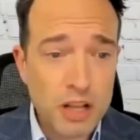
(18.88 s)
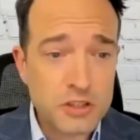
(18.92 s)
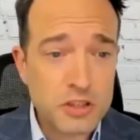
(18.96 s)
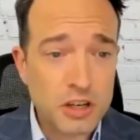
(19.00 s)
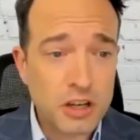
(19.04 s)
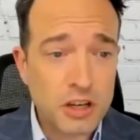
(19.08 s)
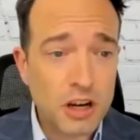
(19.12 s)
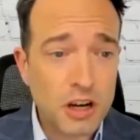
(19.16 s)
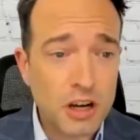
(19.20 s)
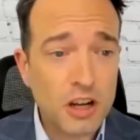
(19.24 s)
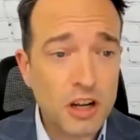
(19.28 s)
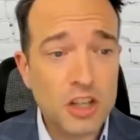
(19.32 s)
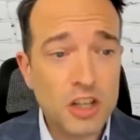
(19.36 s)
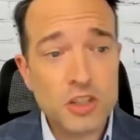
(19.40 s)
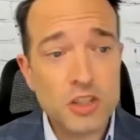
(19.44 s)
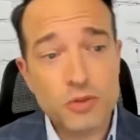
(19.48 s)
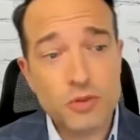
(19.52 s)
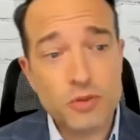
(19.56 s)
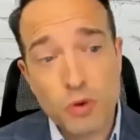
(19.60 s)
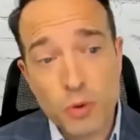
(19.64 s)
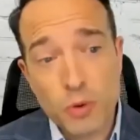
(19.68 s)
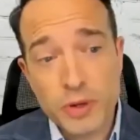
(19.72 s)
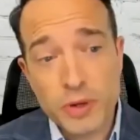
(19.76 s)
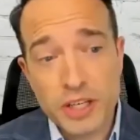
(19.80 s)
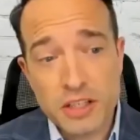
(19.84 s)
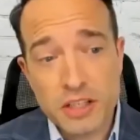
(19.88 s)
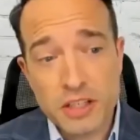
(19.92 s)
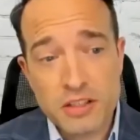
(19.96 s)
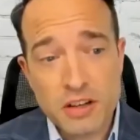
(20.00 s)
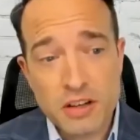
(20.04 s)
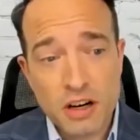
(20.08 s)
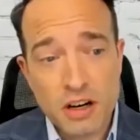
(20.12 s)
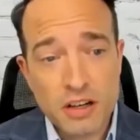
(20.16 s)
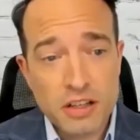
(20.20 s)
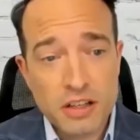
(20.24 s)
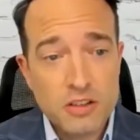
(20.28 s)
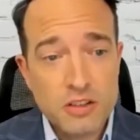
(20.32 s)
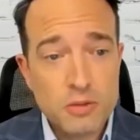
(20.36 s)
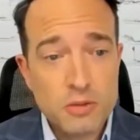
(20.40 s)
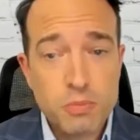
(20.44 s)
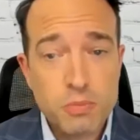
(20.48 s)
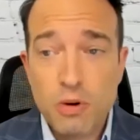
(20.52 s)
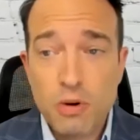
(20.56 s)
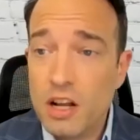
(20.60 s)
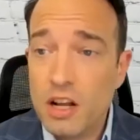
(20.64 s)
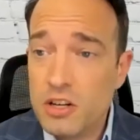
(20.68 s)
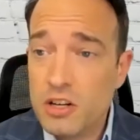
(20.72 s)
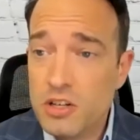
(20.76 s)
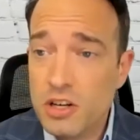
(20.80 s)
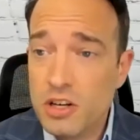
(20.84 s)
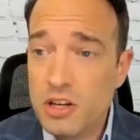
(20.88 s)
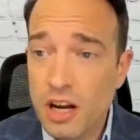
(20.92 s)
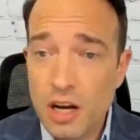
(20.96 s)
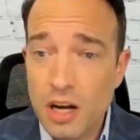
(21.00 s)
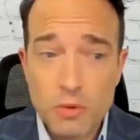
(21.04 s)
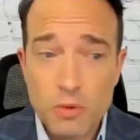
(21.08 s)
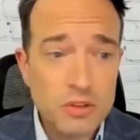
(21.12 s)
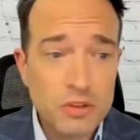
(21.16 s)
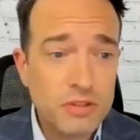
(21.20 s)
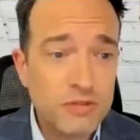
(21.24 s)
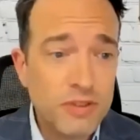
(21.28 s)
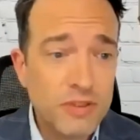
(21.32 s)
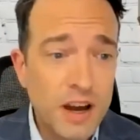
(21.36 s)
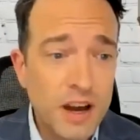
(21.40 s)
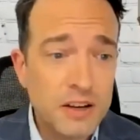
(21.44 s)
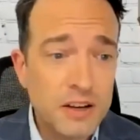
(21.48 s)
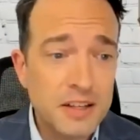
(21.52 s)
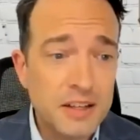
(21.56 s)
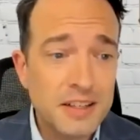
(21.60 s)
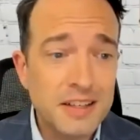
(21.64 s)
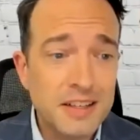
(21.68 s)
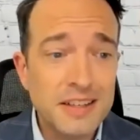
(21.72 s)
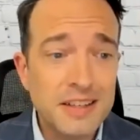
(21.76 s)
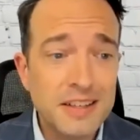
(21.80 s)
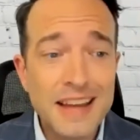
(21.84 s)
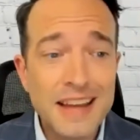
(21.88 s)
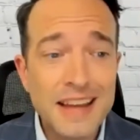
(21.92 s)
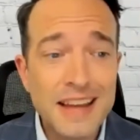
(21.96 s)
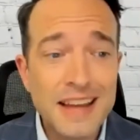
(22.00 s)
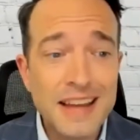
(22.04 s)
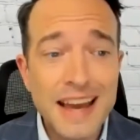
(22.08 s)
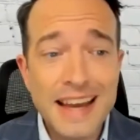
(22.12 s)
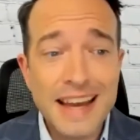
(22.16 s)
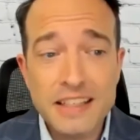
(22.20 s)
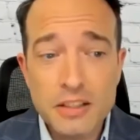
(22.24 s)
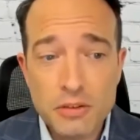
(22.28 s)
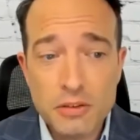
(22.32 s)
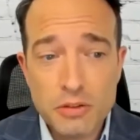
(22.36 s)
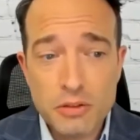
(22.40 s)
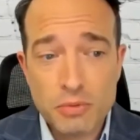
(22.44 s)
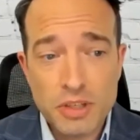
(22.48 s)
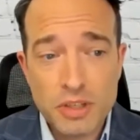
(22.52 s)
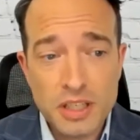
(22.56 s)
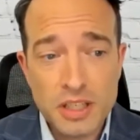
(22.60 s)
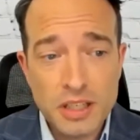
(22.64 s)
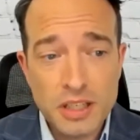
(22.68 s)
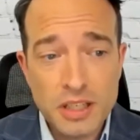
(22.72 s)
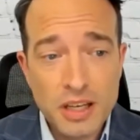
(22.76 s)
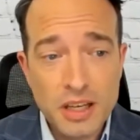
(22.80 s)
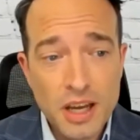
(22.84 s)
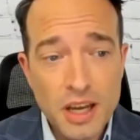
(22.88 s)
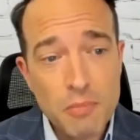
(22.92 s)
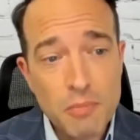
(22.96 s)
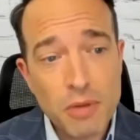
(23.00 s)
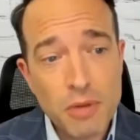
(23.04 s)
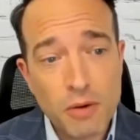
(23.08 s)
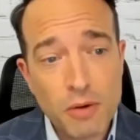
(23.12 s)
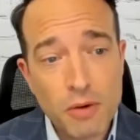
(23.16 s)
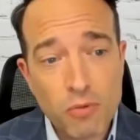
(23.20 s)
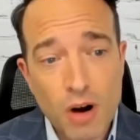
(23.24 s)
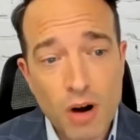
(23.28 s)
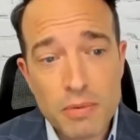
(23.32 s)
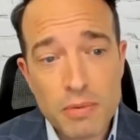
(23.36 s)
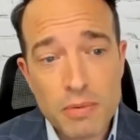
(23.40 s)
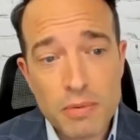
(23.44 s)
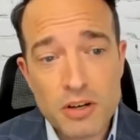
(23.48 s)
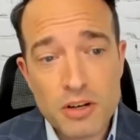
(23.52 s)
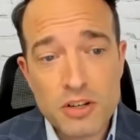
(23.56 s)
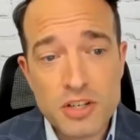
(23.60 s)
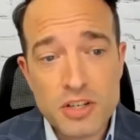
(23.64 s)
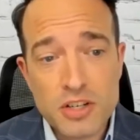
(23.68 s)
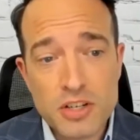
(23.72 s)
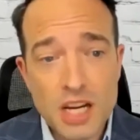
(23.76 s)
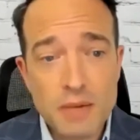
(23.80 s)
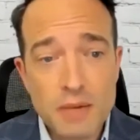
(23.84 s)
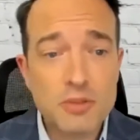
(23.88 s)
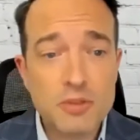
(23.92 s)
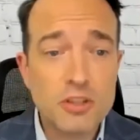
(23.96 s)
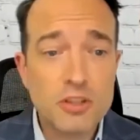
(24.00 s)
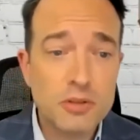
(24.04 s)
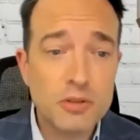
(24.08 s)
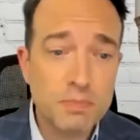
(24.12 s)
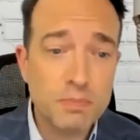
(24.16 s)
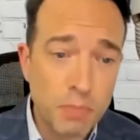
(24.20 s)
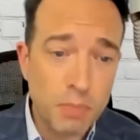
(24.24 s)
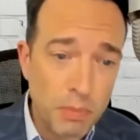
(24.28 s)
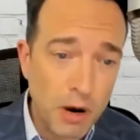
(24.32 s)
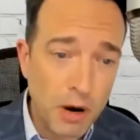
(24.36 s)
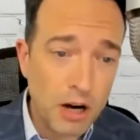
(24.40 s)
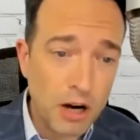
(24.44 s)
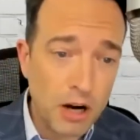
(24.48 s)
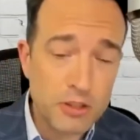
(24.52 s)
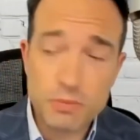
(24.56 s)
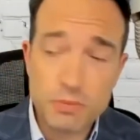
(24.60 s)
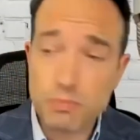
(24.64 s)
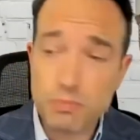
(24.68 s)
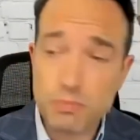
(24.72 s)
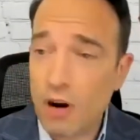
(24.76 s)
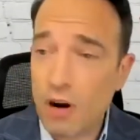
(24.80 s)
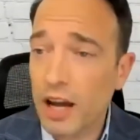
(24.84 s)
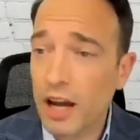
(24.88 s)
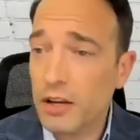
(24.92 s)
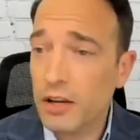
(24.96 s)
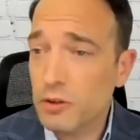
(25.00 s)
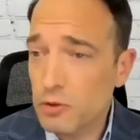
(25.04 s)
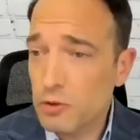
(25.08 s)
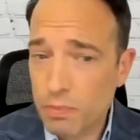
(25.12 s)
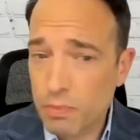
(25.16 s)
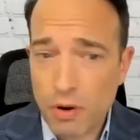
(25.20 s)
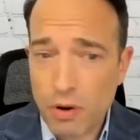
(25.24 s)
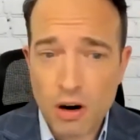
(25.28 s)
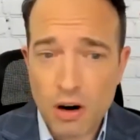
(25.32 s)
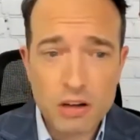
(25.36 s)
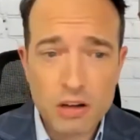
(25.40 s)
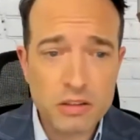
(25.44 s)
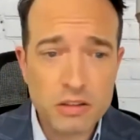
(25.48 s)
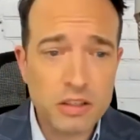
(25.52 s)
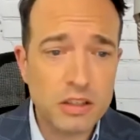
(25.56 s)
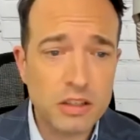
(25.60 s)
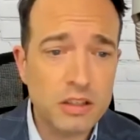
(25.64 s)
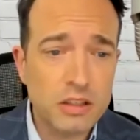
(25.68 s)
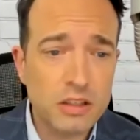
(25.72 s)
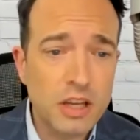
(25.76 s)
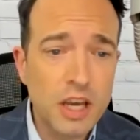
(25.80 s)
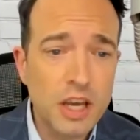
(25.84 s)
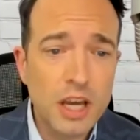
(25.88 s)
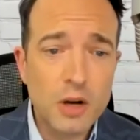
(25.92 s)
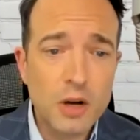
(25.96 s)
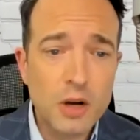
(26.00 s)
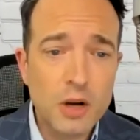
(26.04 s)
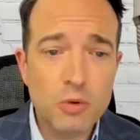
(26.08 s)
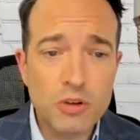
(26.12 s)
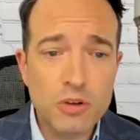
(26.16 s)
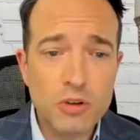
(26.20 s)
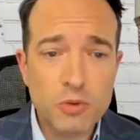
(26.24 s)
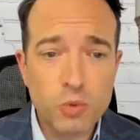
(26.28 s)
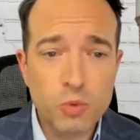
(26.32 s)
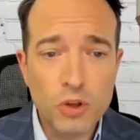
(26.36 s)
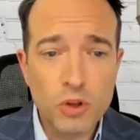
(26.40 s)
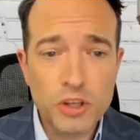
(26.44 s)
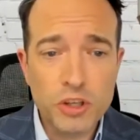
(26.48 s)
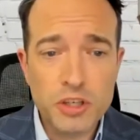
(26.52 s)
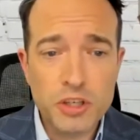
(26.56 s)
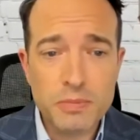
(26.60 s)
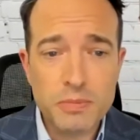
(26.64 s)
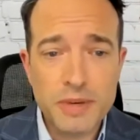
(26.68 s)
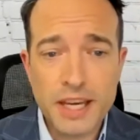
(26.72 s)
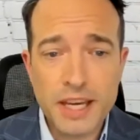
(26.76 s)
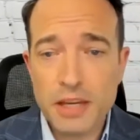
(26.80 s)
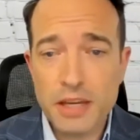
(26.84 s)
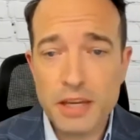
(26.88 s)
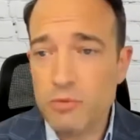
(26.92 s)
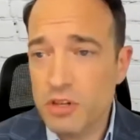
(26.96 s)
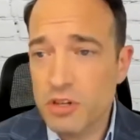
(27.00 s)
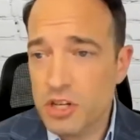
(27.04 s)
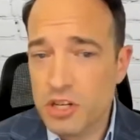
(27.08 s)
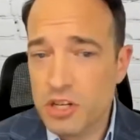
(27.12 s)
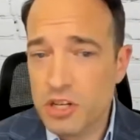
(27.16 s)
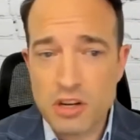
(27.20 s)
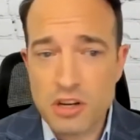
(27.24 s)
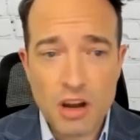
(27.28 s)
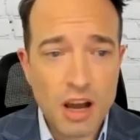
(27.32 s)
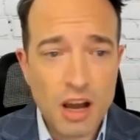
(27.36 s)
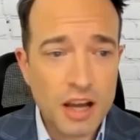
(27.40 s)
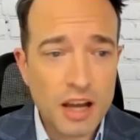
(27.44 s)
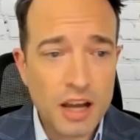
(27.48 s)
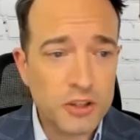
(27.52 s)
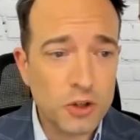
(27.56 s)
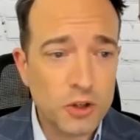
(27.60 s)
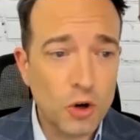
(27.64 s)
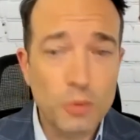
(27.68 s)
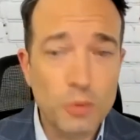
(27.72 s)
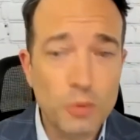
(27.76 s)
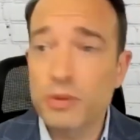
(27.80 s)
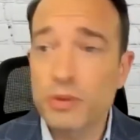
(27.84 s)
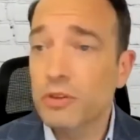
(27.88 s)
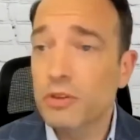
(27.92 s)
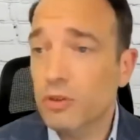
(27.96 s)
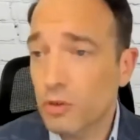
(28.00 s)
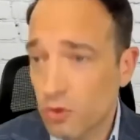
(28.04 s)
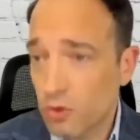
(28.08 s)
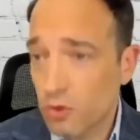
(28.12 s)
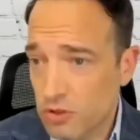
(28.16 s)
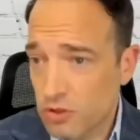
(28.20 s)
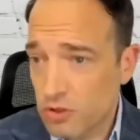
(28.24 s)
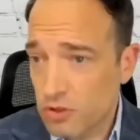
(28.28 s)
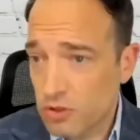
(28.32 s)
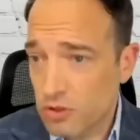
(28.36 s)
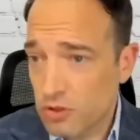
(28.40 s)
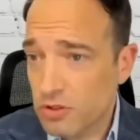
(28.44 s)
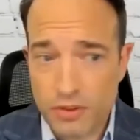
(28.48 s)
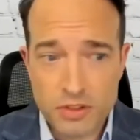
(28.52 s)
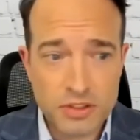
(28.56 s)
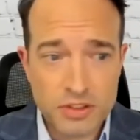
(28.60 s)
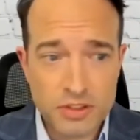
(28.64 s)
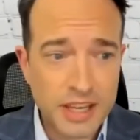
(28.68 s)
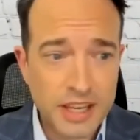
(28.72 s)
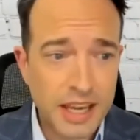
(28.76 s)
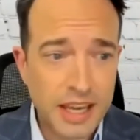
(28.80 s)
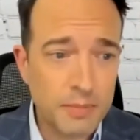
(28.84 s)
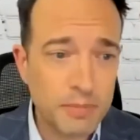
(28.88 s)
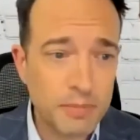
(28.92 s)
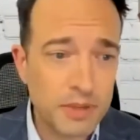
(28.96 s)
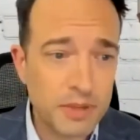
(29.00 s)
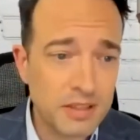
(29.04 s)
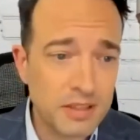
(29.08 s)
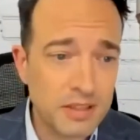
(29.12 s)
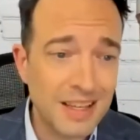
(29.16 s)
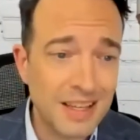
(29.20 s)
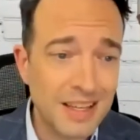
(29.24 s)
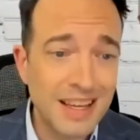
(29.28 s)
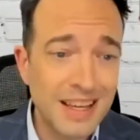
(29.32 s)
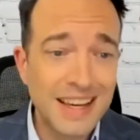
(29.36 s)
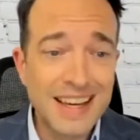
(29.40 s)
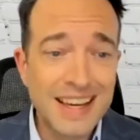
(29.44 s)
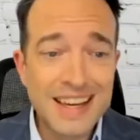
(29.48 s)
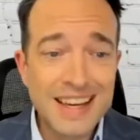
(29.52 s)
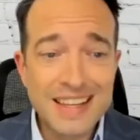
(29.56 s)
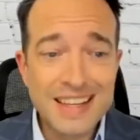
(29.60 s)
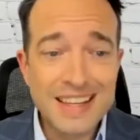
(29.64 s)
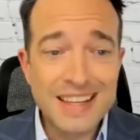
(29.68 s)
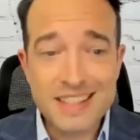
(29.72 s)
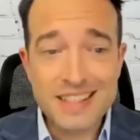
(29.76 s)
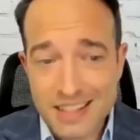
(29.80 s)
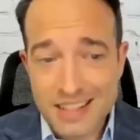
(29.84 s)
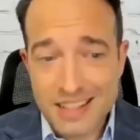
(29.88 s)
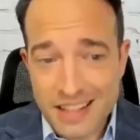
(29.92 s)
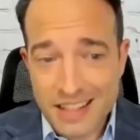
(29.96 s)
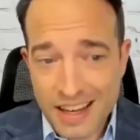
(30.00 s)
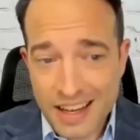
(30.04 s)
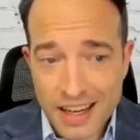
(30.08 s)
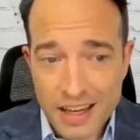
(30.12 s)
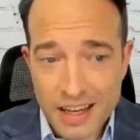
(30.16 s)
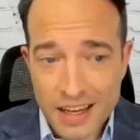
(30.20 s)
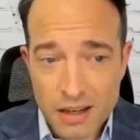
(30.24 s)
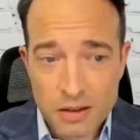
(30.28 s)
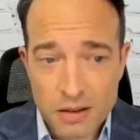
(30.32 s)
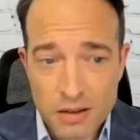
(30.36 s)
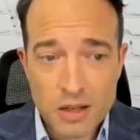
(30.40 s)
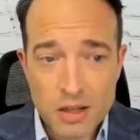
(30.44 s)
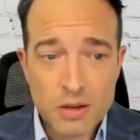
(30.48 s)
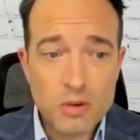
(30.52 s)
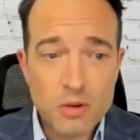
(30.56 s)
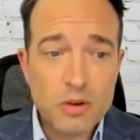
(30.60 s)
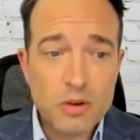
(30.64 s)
Shaw College before we get started. Sprott Shaw was founded in 1903 by Robert James Sprott, who partnered with William Henry Shaw to open, of course, the first campus. Today,